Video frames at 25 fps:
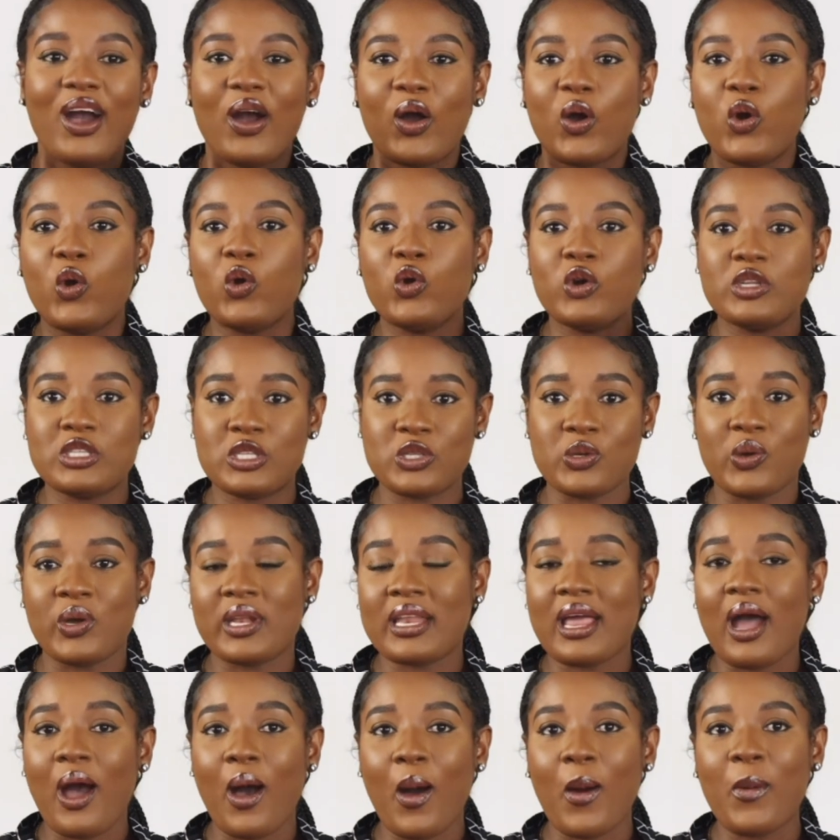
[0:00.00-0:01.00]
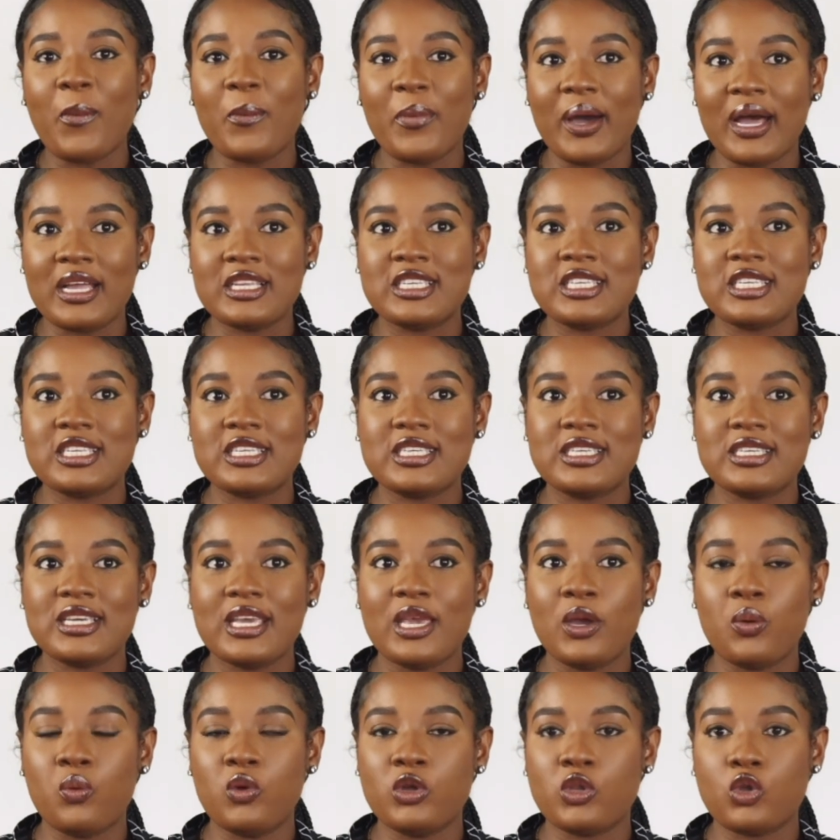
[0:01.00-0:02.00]
quotes on how much
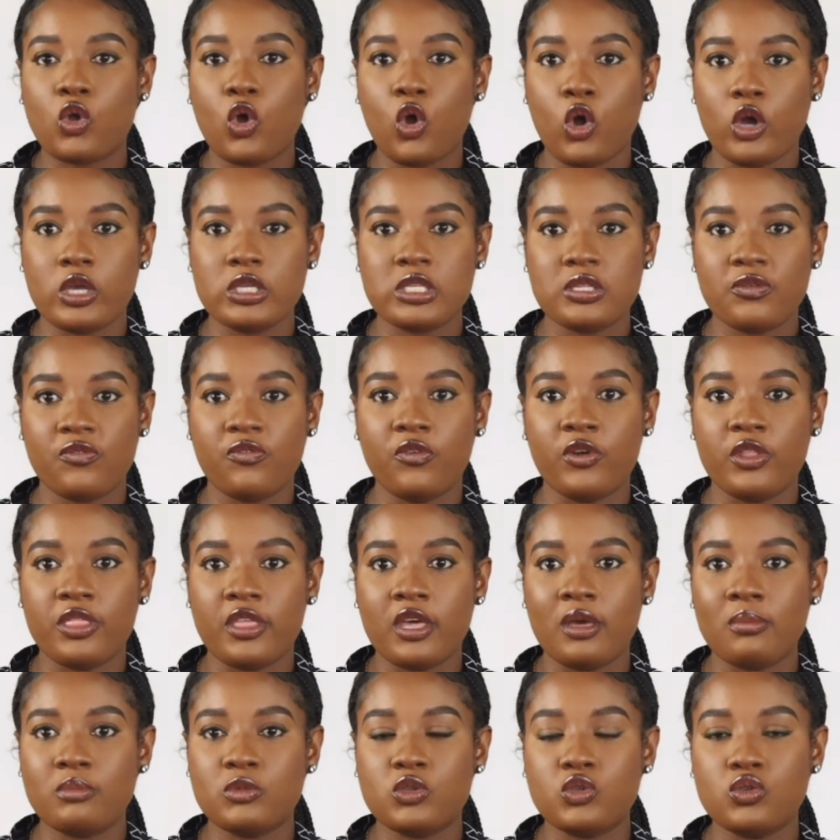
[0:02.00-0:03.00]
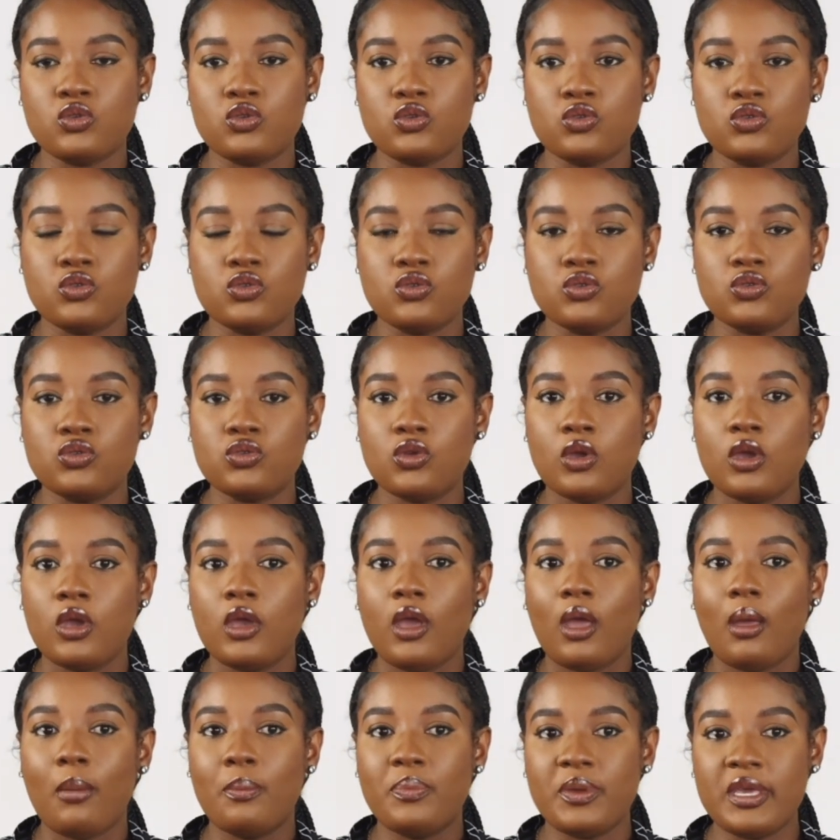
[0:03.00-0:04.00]
it would cost for them to
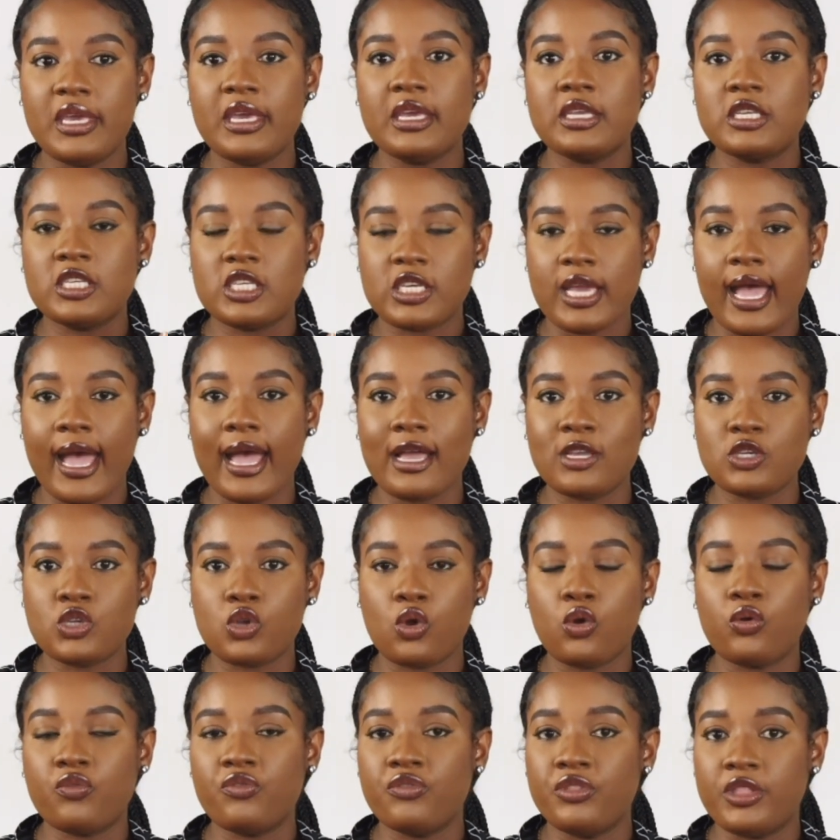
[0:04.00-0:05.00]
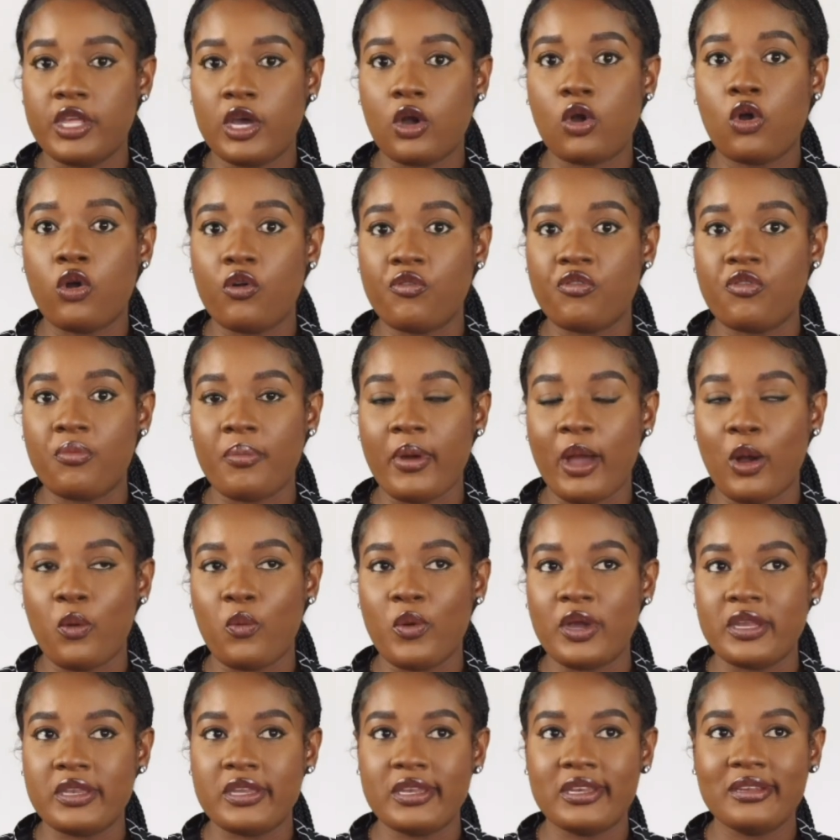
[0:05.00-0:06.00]
be in charge of decor for my
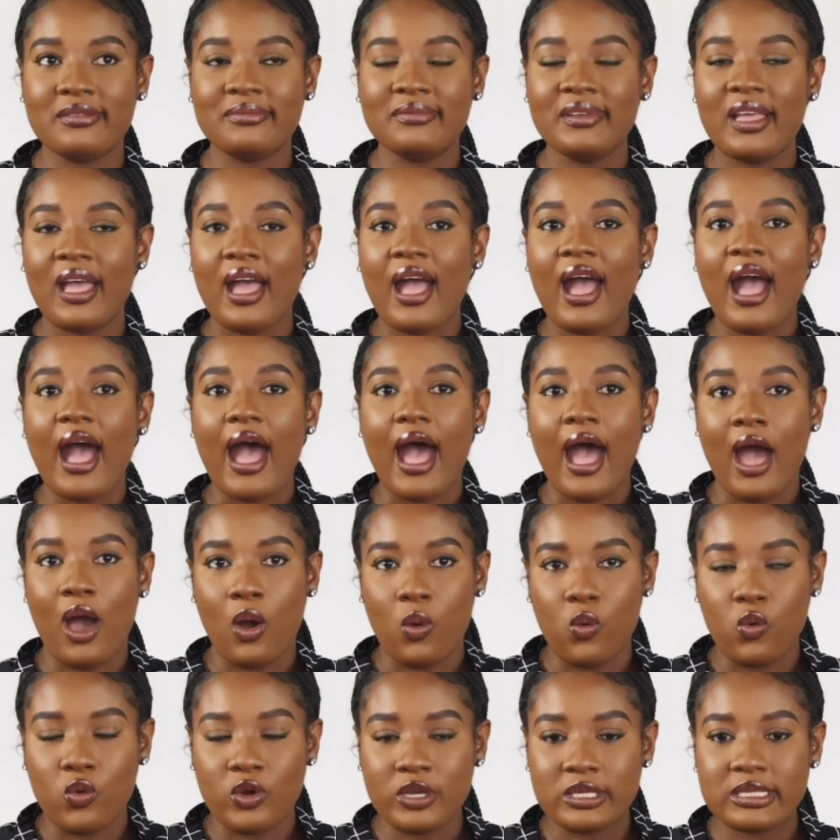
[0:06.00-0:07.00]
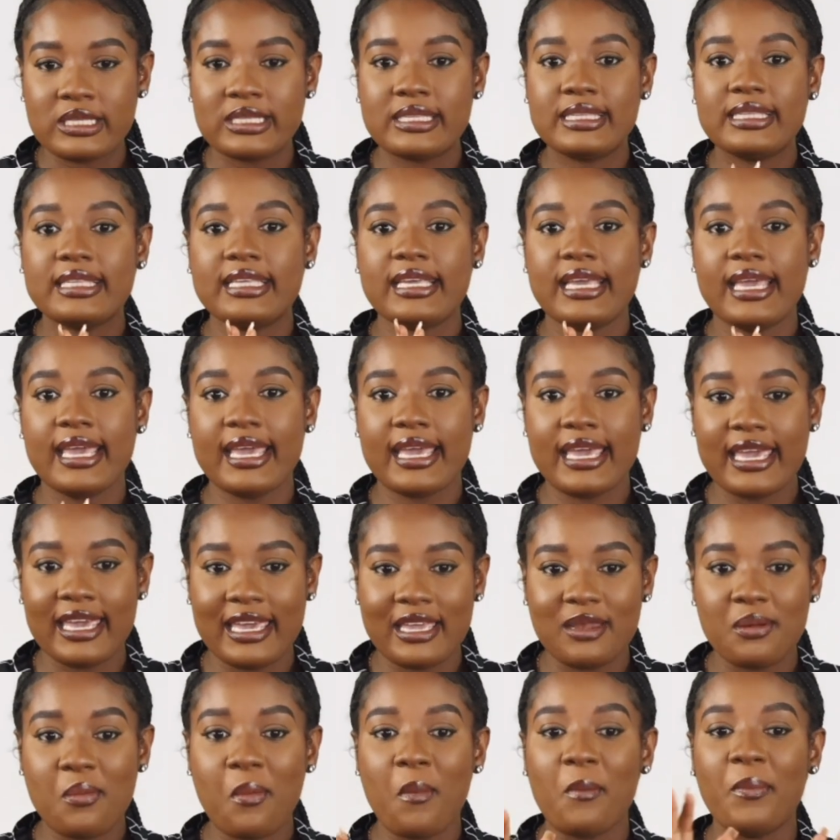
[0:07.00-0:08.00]
wedding, I was
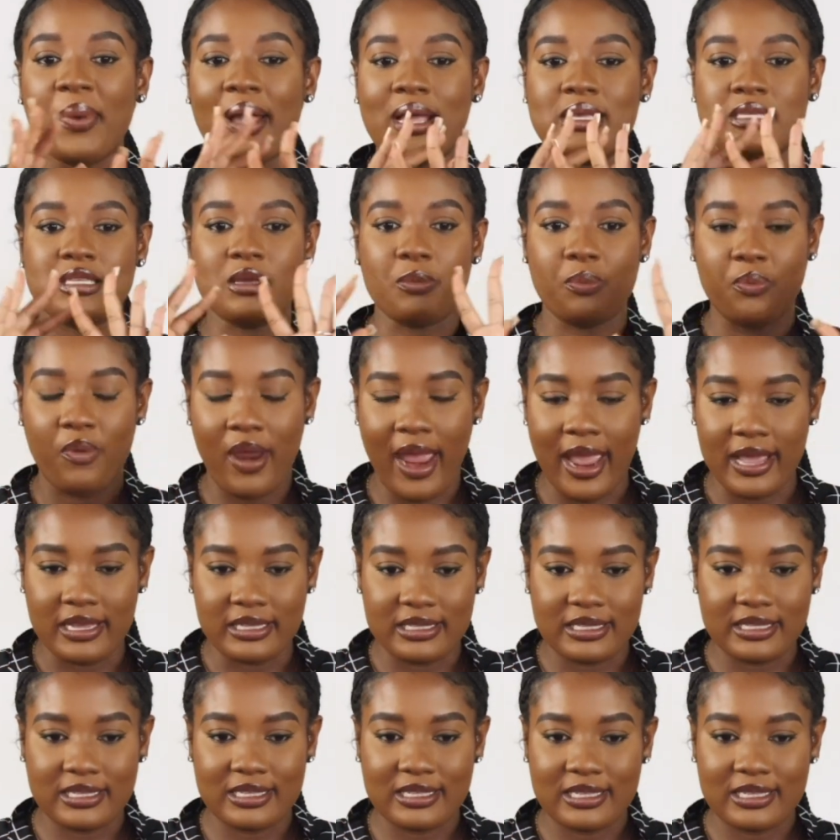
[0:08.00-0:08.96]
taken by surprise.